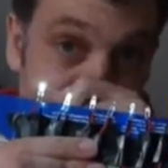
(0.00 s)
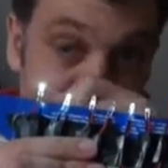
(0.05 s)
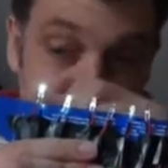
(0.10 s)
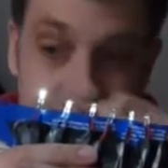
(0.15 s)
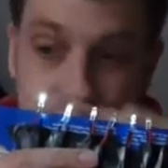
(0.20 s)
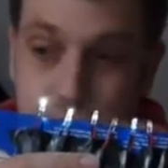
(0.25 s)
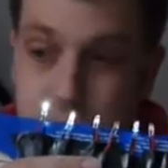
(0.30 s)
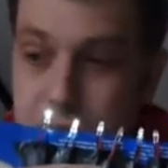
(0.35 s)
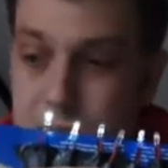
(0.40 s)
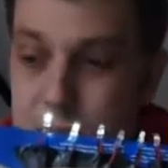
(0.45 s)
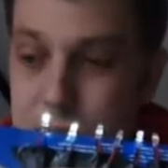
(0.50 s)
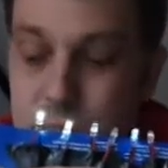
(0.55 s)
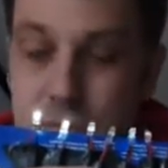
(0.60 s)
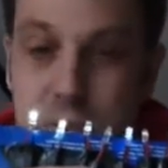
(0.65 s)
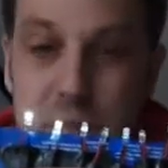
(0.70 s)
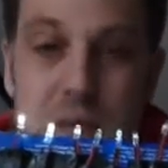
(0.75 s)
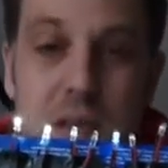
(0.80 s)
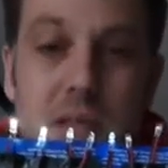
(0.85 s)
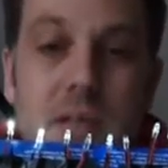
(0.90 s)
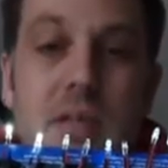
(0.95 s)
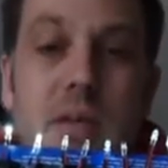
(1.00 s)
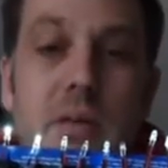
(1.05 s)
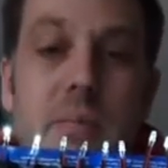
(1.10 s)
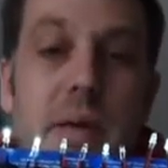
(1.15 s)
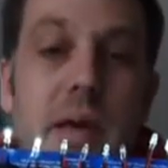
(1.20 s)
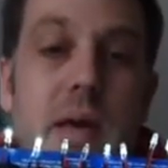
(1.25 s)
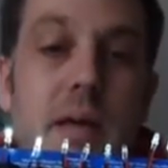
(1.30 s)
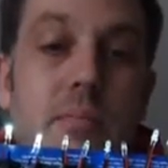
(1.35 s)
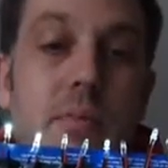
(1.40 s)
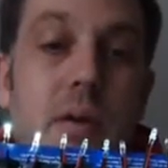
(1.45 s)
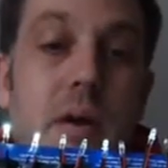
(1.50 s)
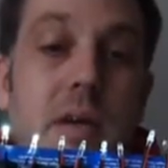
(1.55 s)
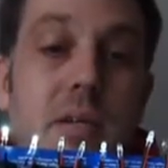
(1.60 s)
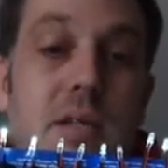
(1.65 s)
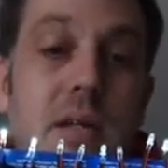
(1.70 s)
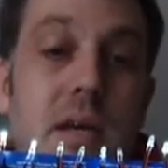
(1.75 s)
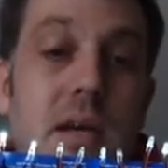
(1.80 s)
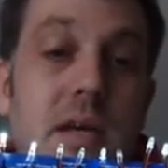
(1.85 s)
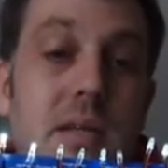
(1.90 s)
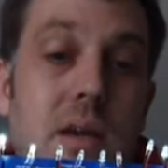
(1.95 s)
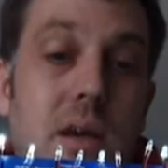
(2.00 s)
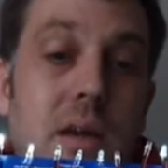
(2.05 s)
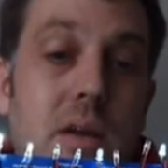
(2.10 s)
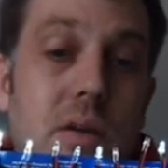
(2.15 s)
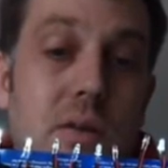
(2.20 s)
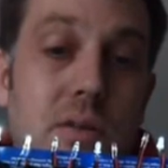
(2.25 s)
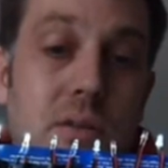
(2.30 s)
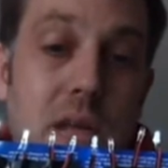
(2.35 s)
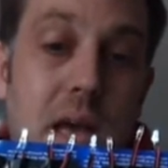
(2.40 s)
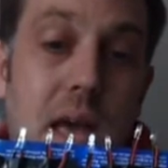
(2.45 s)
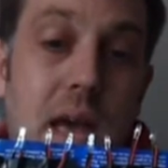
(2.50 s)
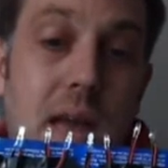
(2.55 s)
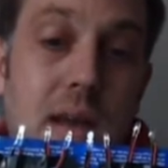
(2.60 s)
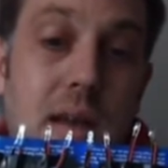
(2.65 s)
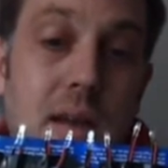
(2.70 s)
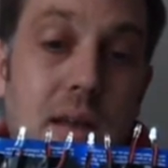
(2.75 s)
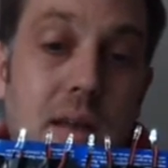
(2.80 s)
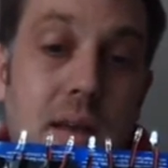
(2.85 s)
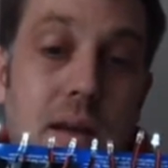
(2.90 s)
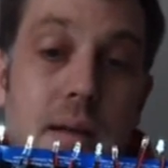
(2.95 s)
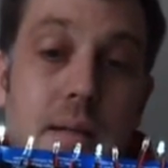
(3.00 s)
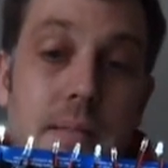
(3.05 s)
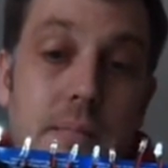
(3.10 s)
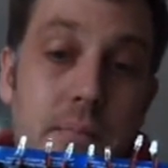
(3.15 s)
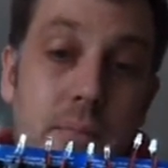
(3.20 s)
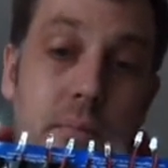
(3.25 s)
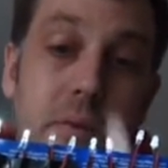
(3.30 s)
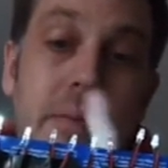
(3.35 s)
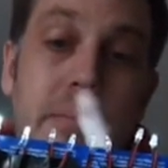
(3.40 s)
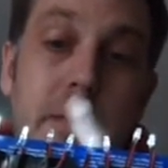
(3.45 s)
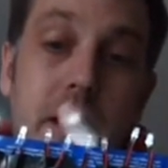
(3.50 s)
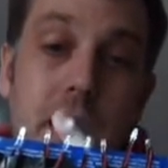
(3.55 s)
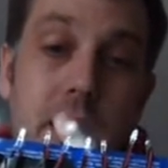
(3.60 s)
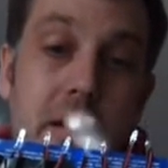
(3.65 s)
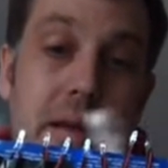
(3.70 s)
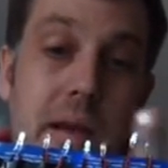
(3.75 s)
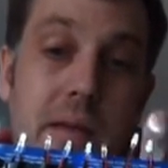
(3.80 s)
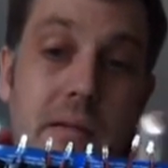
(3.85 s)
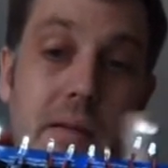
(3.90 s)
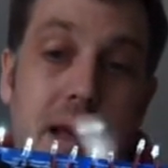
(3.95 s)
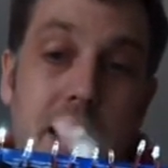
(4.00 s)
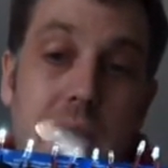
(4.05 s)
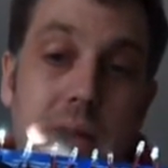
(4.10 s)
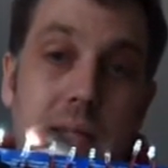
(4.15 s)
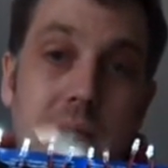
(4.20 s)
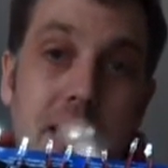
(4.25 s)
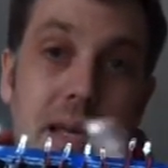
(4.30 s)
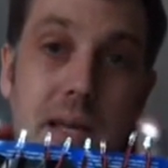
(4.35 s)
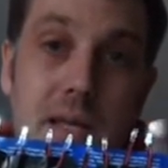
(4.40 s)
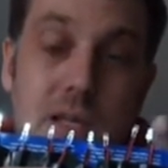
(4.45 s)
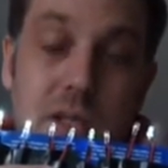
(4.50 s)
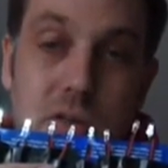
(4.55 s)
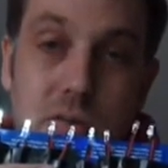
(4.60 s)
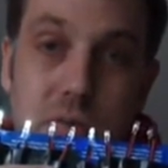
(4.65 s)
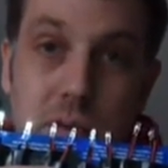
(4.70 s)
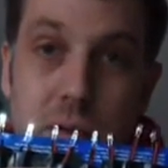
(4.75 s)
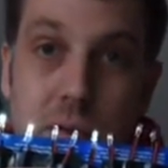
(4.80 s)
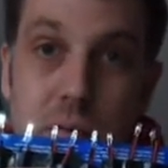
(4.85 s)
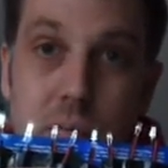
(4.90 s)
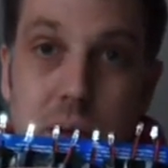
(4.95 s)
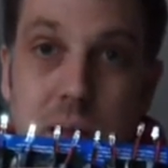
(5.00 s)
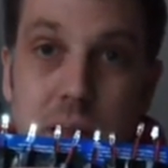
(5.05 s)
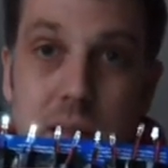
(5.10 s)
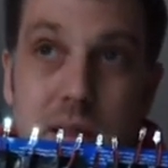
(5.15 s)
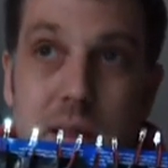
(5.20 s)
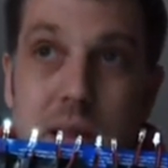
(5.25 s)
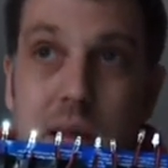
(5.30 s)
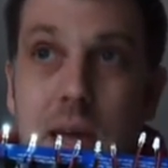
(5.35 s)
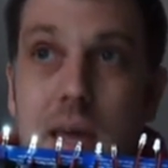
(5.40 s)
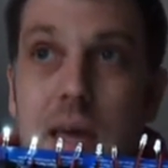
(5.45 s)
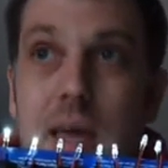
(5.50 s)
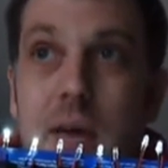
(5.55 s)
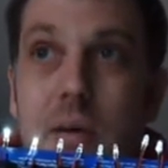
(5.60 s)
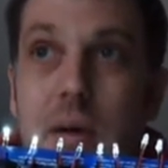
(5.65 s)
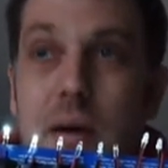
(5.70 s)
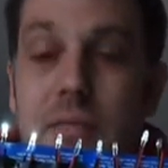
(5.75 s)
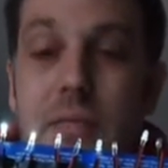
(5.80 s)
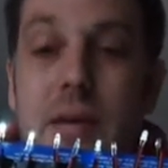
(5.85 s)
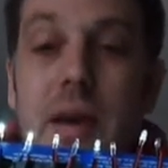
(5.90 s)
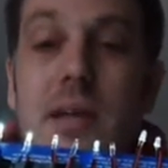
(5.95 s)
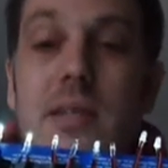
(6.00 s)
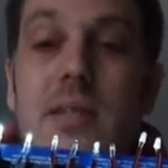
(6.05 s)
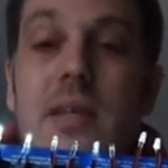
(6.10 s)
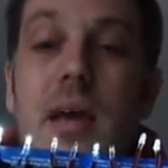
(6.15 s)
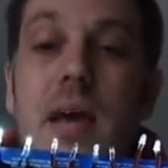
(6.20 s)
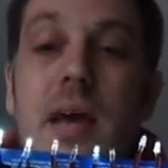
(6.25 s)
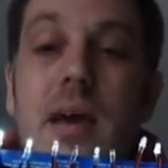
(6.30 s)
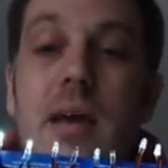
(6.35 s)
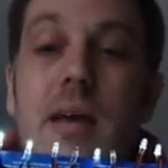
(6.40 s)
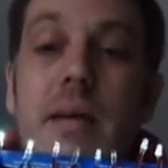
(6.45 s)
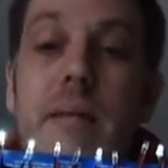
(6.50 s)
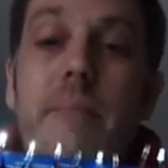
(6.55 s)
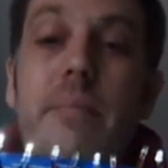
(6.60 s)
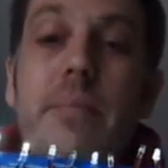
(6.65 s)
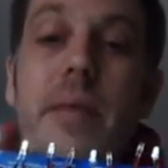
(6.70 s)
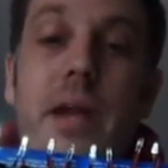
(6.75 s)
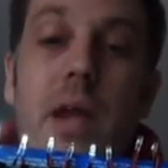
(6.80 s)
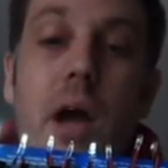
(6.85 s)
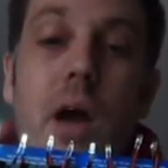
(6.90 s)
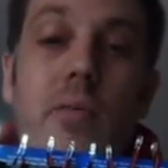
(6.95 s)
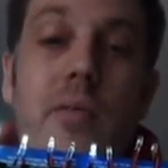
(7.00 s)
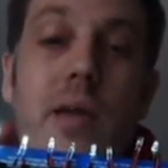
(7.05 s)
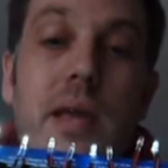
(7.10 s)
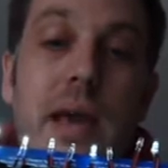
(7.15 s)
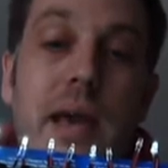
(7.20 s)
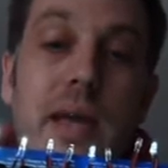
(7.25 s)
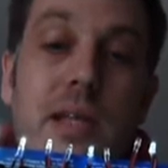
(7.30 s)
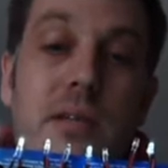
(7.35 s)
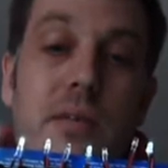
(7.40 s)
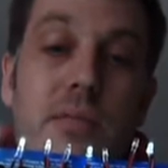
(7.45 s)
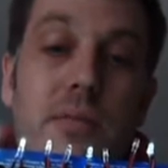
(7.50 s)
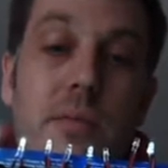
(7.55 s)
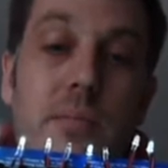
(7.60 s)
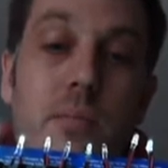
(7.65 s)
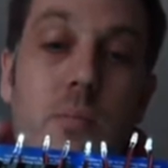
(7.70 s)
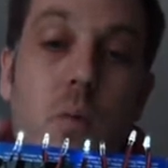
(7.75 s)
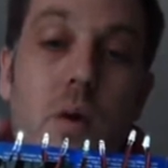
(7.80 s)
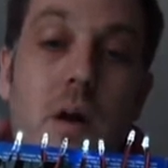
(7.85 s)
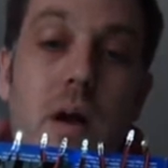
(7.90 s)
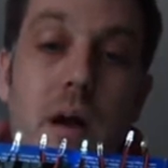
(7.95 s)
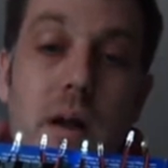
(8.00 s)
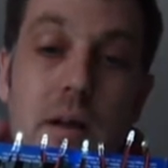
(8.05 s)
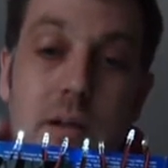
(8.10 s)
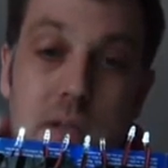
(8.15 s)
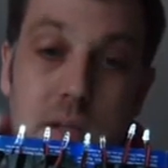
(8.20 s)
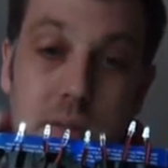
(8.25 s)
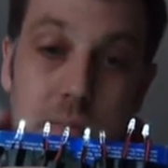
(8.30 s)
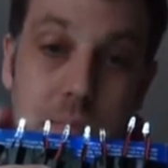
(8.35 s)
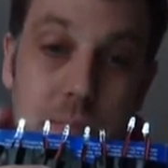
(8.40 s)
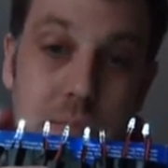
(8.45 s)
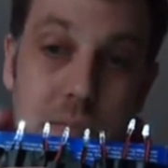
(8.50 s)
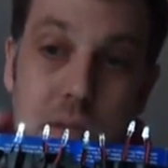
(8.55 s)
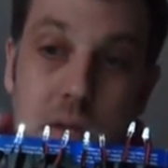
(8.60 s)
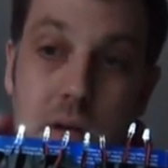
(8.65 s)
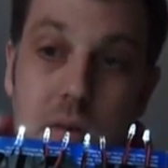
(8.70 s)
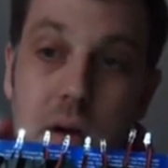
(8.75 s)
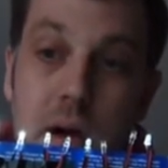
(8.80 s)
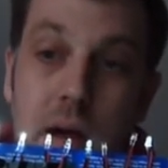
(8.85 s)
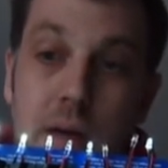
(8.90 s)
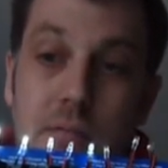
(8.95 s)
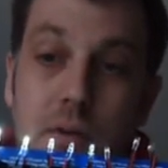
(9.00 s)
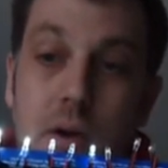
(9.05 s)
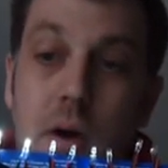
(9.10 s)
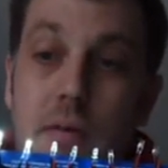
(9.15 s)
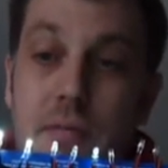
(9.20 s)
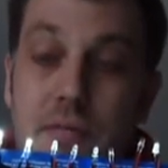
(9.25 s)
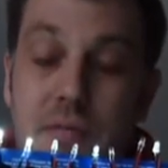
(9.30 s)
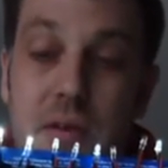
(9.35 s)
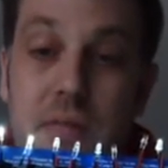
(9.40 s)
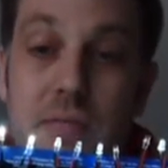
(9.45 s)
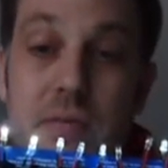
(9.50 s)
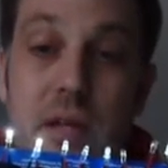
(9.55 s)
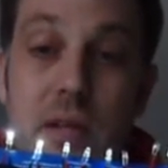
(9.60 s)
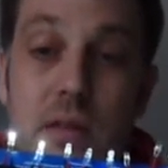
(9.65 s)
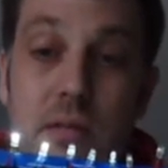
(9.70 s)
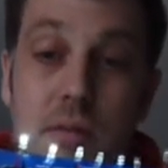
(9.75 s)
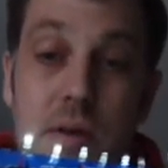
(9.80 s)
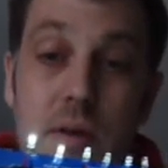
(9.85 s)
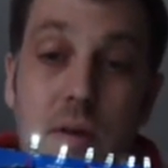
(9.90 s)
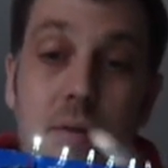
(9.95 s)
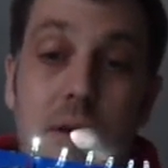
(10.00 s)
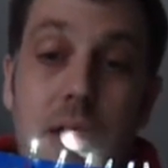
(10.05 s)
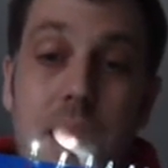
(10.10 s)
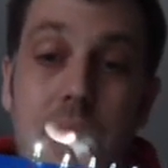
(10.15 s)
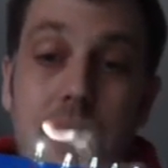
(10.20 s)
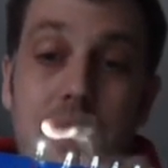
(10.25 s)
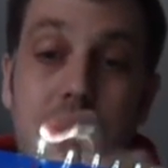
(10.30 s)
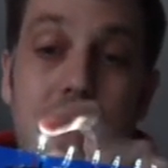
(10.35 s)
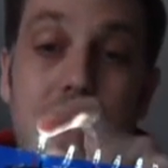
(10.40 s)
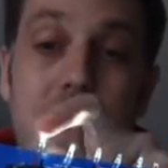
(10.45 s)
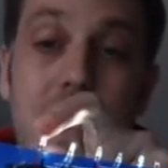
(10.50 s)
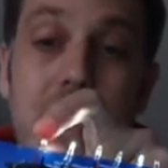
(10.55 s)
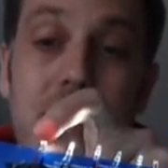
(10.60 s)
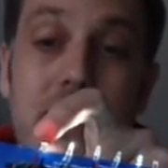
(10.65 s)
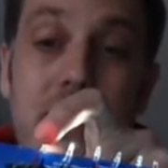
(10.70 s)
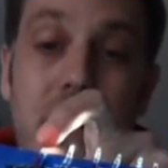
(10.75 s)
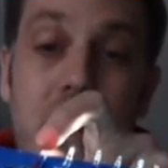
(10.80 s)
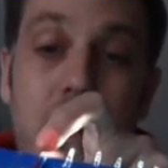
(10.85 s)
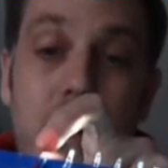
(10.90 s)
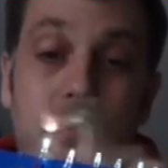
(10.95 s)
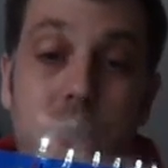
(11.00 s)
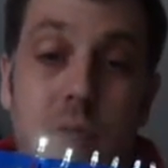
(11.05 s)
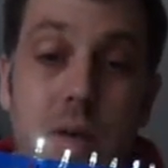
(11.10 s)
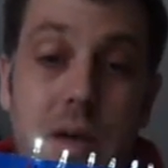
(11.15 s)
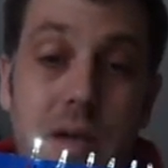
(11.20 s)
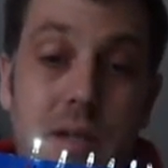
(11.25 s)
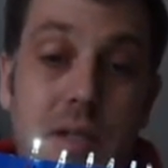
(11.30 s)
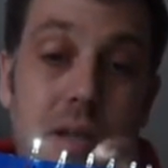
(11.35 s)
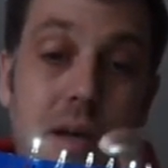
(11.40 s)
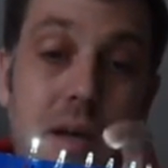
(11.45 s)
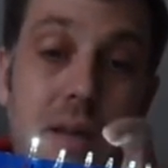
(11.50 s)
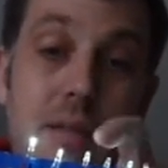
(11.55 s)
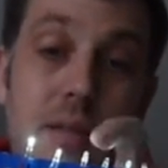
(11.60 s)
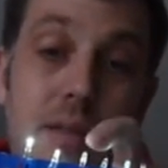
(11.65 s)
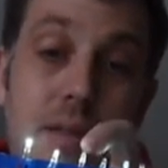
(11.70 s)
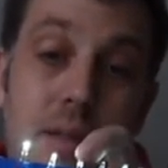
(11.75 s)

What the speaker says: The reason for these two being brighter is I got 10 3mm LEDs through with the UFX kit and only 8 of them worked. So I've got 50 through. These are brighter than